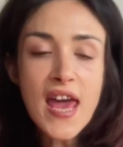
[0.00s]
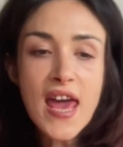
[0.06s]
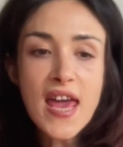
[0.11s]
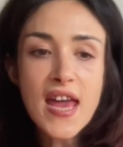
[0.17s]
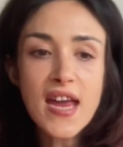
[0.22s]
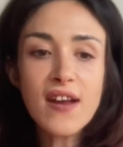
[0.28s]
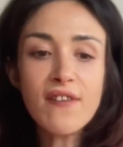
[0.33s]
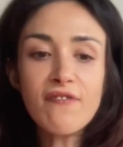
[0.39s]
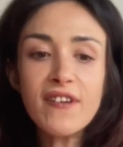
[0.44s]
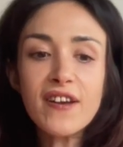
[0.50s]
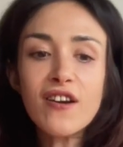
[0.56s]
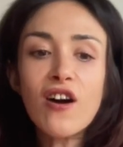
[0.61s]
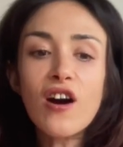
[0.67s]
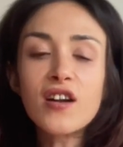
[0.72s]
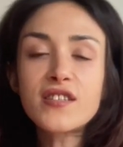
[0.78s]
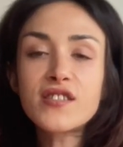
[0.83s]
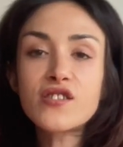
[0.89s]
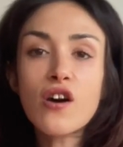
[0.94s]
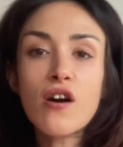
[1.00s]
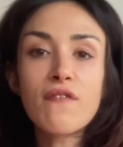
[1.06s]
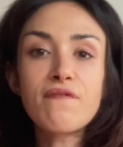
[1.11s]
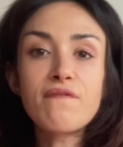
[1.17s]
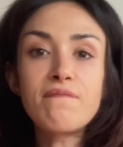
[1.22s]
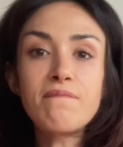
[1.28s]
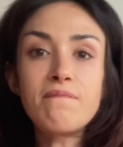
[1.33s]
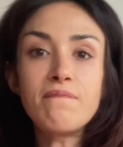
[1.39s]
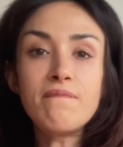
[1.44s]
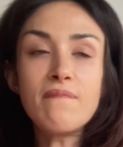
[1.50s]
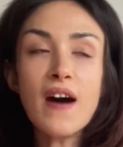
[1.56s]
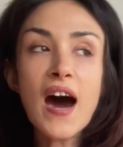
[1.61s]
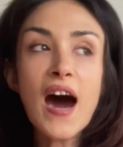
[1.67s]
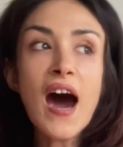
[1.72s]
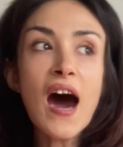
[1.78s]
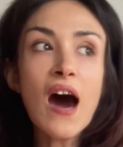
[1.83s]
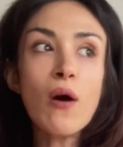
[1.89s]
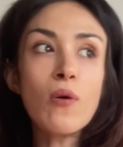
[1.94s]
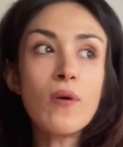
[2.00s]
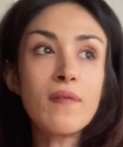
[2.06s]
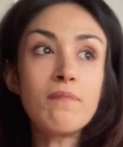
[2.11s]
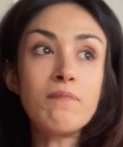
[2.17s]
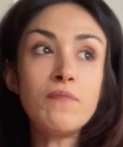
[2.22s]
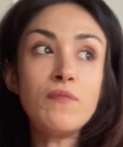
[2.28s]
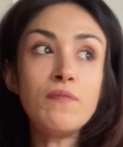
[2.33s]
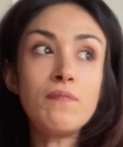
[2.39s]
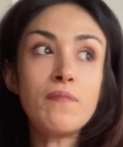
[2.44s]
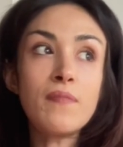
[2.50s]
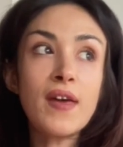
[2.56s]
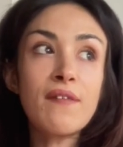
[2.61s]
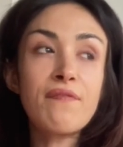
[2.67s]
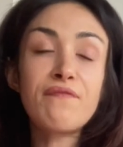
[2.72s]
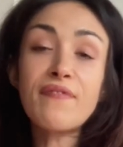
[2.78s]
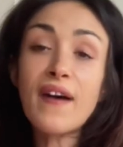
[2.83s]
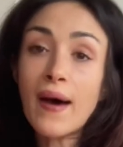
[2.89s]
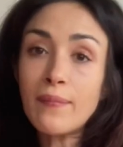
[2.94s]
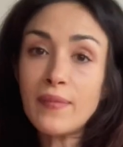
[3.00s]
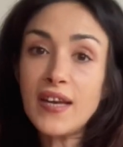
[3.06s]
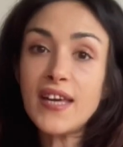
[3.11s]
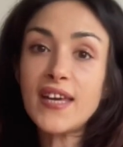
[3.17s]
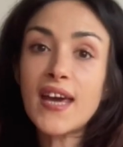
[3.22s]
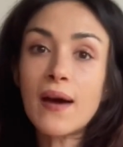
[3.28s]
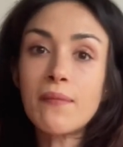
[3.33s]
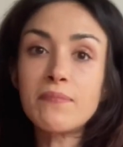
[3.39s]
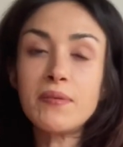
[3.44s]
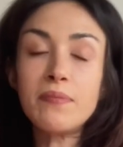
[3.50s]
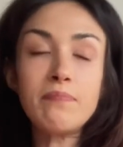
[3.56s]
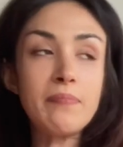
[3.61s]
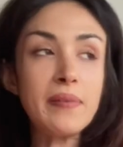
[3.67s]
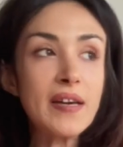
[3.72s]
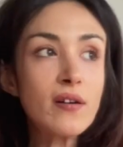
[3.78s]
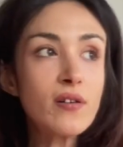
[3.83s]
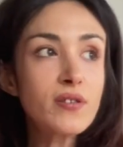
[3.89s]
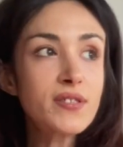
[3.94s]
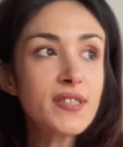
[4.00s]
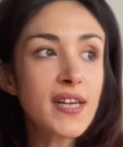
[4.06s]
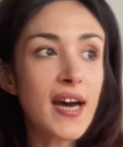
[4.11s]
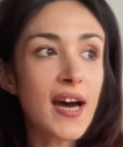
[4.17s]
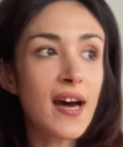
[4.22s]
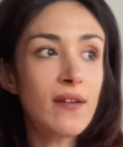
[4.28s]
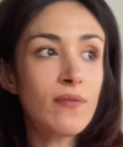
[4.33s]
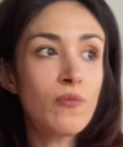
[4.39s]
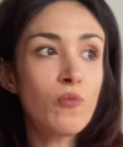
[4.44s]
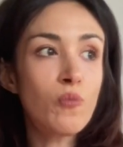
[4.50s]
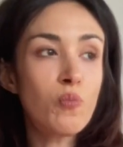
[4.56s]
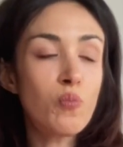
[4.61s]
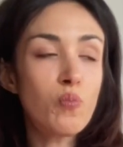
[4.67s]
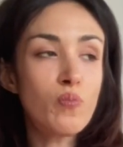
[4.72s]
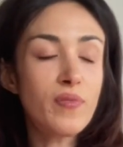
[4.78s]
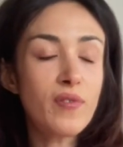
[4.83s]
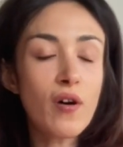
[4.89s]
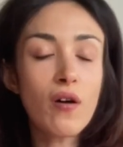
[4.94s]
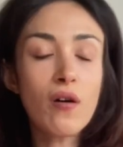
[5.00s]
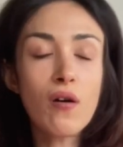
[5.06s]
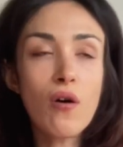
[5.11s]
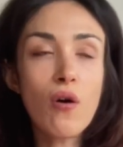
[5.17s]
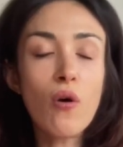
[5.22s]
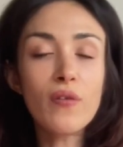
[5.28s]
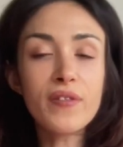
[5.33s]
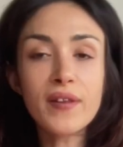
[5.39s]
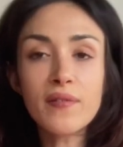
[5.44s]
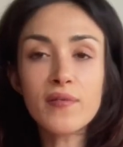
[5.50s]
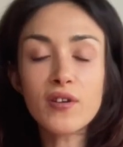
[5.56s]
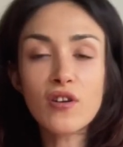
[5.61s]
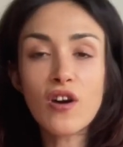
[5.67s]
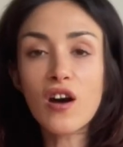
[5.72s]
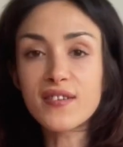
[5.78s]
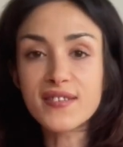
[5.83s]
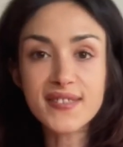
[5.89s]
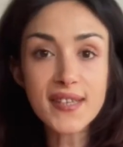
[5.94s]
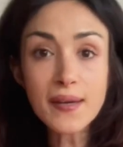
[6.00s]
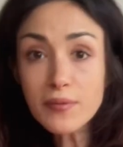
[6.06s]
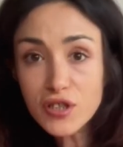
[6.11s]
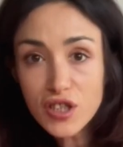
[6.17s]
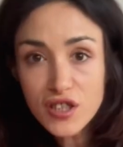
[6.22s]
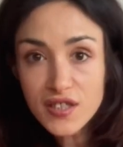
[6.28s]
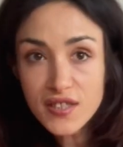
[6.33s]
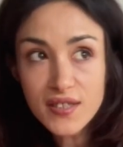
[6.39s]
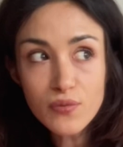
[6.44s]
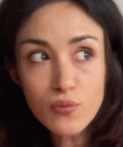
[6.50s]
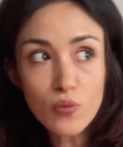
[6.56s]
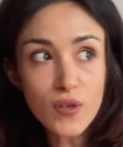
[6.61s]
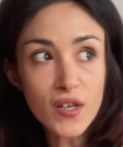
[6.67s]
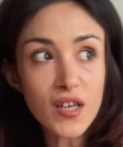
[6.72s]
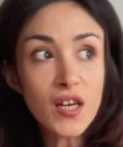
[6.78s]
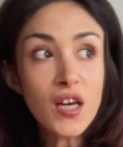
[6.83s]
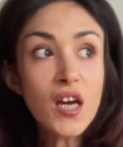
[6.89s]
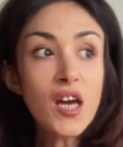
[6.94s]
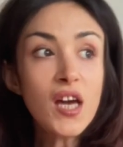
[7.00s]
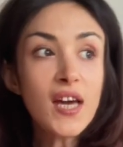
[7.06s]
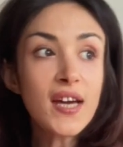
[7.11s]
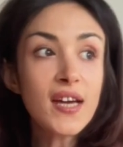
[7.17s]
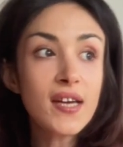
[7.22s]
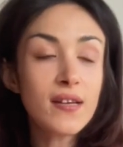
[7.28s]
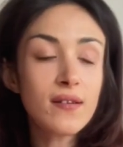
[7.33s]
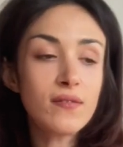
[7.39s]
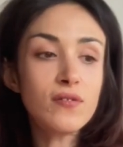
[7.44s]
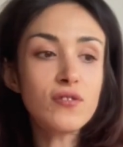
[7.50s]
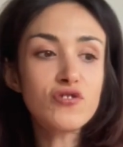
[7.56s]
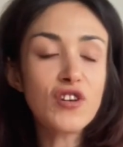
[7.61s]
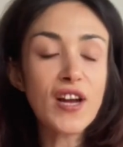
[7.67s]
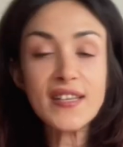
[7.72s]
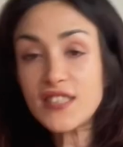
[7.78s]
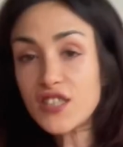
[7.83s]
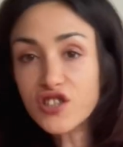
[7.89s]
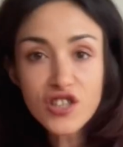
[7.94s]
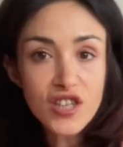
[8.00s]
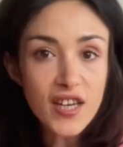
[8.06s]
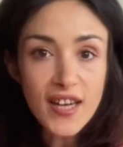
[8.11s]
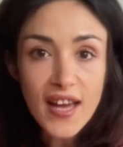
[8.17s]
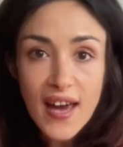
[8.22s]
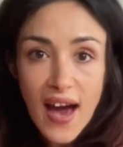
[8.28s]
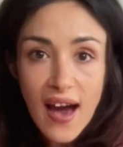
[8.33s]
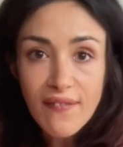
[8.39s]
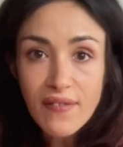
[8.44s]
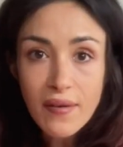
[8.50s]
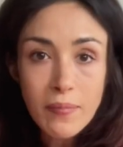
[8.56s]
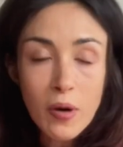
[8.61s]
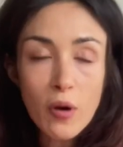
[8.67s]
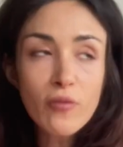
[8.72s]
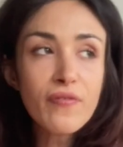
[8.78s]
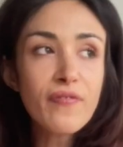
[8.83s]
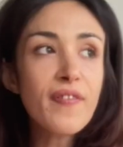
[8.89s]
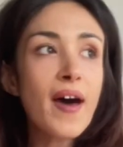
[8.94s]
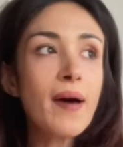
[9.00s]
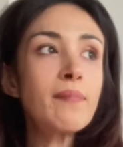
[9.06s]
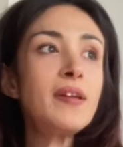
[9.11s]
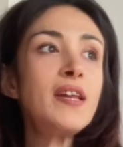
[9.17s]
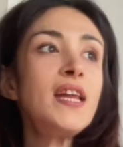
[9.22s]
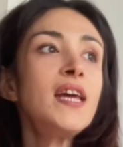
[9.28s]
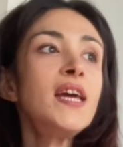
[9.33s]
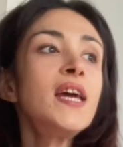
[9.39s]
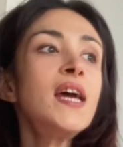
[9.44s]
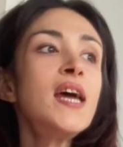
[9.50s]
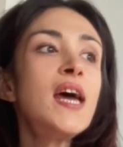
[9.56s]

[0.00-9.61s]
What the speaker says: in regards of how a family can be built, and all the conceptions we traditionally have about family,